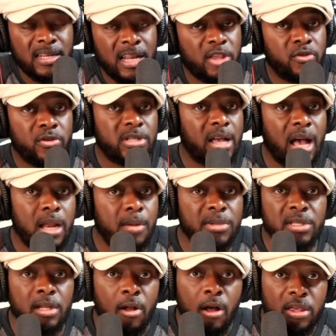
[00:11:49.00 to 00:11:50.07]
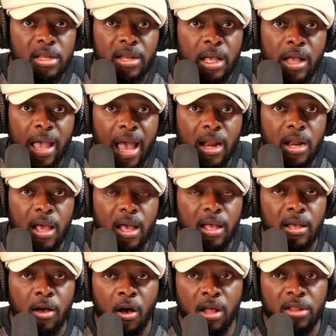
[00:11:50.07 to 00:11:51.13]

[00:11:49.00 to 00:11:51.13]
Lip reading: Nigeria's economy is larger than Canada.